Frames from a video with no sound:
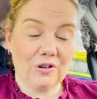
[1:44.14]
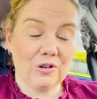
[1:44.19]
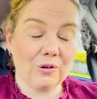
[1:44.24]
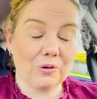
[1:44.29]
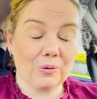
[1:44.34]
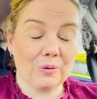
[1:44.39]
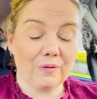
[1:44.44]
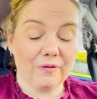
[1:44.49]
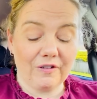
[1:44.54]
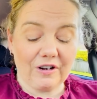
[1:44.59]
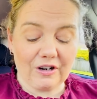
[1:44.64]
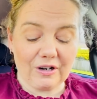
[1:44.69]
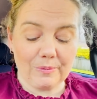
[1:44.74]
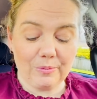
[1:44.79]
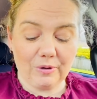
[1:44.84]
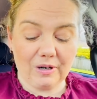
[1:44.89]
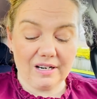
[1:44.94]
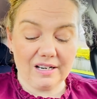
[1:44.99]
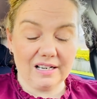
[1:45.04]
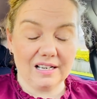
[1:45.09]
you don't know what fairy
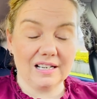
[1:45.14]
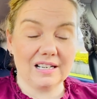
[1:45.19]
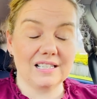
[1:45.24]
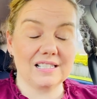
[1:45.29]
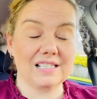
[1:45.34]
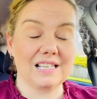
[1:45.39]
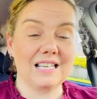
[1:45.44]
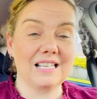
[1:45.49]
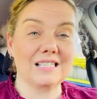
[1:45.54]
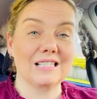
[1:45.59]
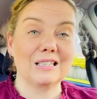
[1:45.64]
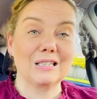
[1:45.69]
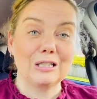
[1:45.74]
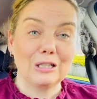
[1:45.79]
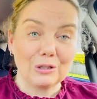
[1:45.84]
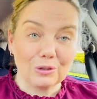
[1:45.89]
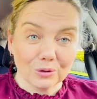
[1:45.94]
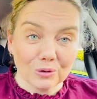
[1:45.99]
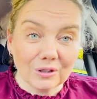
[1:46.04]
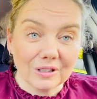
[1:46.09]
bread is, it's
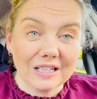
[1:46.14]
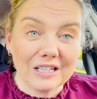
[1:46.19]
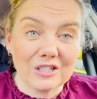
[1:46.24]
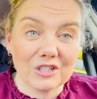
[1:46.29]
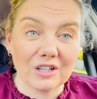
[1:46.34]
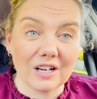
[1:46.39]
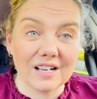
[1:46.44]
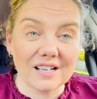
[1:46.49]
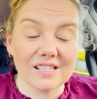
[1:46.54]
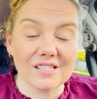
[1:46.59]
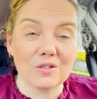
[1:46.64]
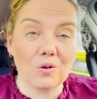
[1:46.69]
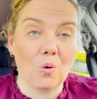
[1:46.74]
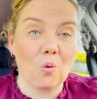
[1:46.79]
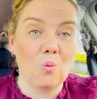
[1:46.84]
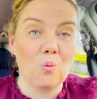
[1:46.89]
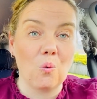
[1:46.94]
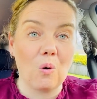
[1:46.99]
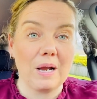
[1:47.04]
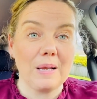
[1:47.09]
literally just
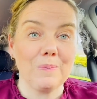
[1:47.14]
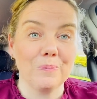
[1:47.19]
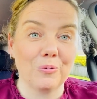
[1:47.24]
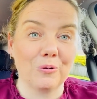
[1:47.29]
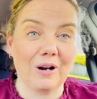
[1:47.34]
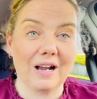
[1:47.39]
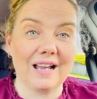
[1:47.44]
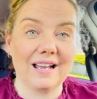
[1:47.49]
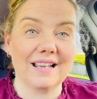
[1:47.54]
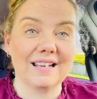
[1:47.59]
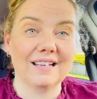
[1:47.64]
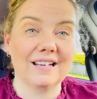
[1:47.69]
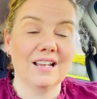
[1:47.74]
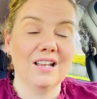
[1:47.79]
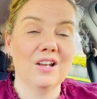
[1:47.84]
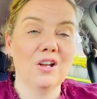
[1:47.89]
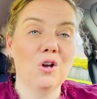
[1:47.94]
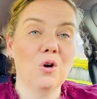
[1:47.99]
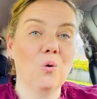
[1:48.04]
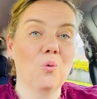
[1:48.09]
white bread
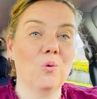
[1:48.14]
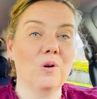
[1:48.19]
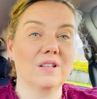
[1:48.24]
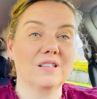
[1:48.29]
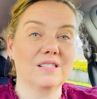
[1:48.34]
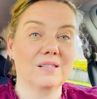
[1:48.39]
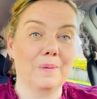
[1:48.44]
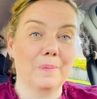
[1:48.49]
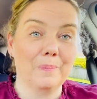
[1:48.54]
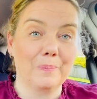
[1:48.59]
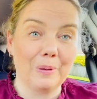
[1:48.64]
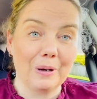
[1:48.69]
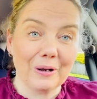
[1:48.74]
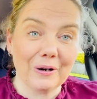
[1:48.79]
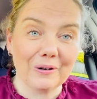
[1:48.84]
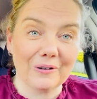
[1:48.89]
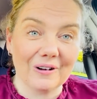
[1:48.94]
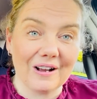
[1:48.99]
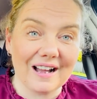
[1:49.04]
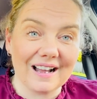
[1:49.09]
with some
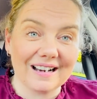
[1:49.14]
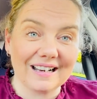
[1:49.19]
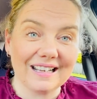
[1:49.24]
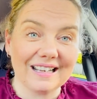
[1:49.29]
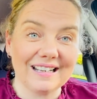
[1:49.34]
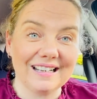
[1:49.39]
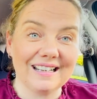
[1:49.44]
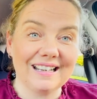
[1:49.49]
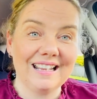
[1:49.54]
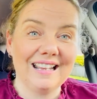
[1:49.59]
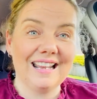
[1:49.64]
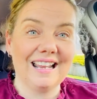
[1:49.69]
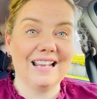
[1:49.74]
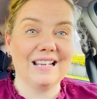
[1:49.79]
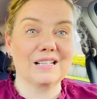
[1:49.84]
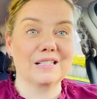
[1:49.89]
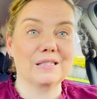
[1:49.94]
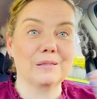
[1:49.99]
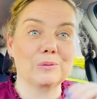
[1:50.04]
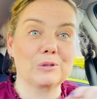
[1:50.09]
butter on it
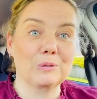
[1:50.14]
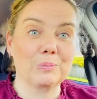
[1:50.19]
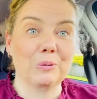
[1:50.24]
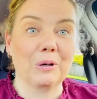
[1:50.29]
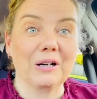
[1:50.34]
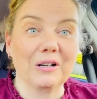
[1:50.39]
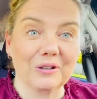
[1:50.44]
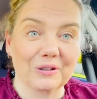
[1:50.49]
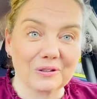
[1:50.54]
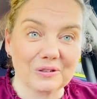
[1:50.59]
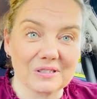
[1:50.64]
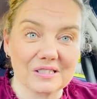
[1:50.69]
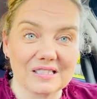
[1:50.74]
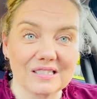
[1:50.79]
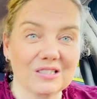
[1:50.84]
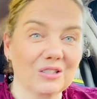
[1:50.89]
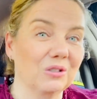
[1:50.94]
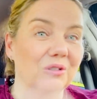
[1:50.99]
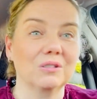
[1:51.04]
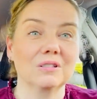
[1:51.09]
and some sprinkles,
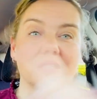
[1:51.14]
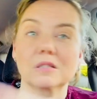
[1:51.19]
certain